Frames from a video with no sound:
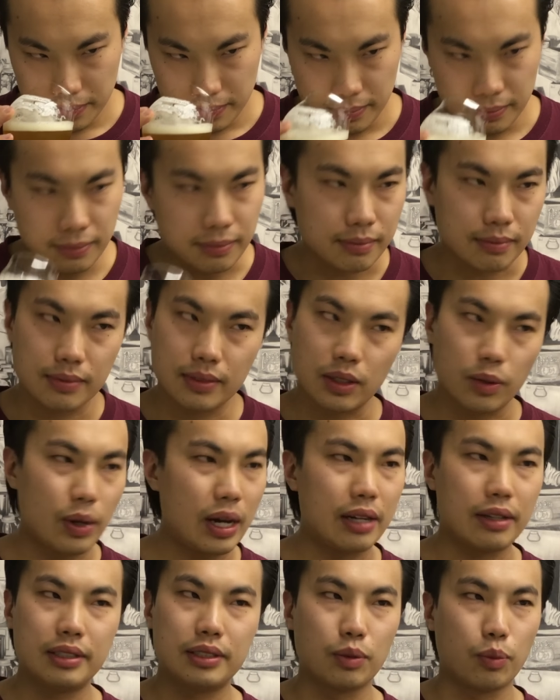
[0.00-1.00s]
Mm,
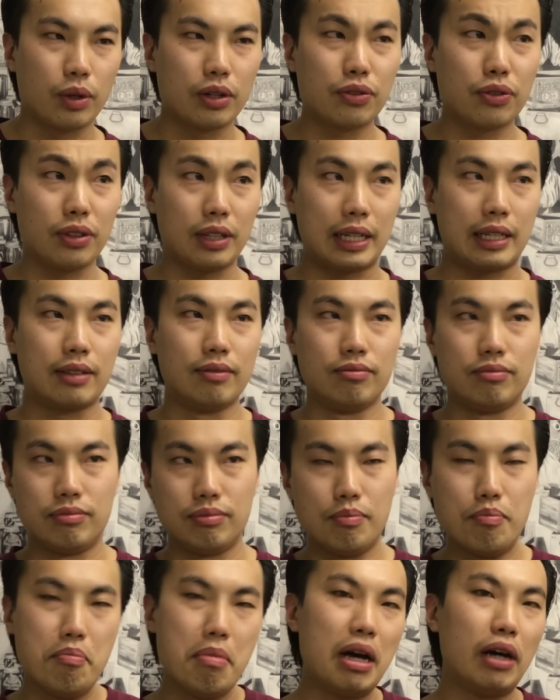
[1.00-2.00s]
wow, it's a wonderful like
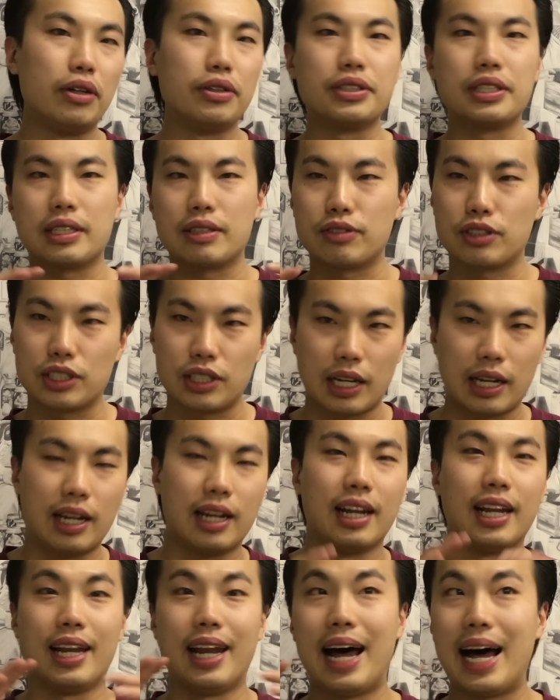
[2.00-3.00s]
melding of just
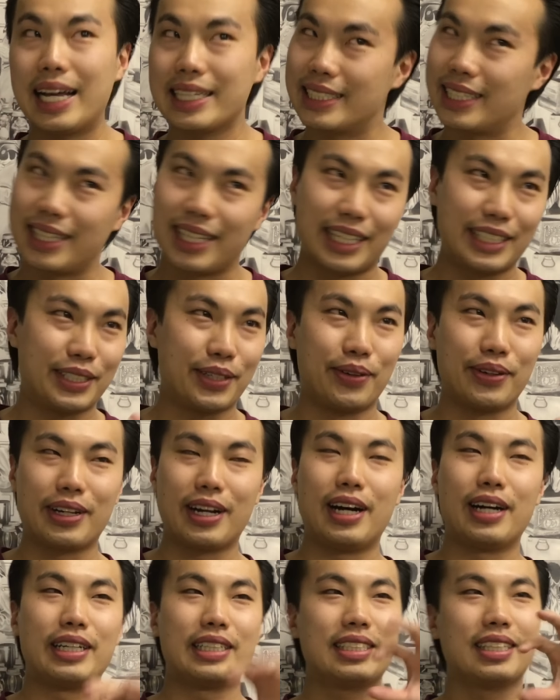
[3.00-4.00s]
like lots of things going
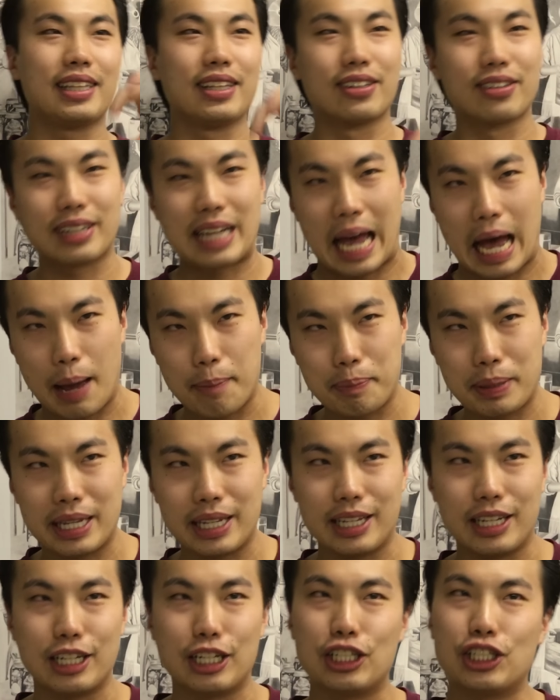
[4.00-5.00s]
on. It's a little
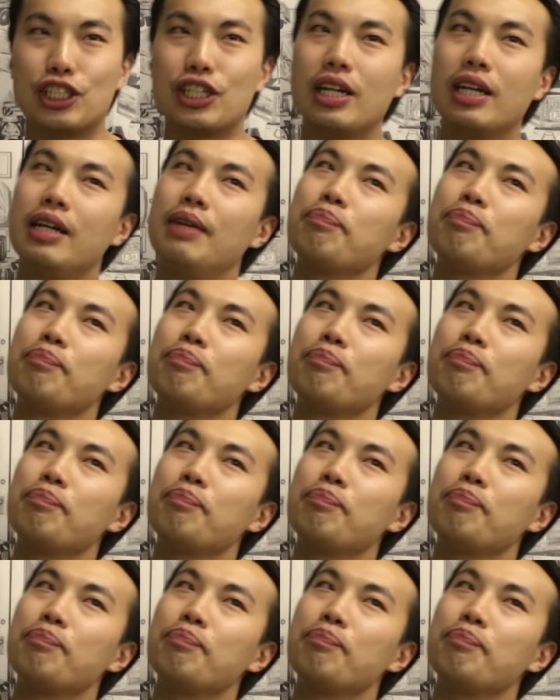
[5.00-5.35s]
cappy-ish.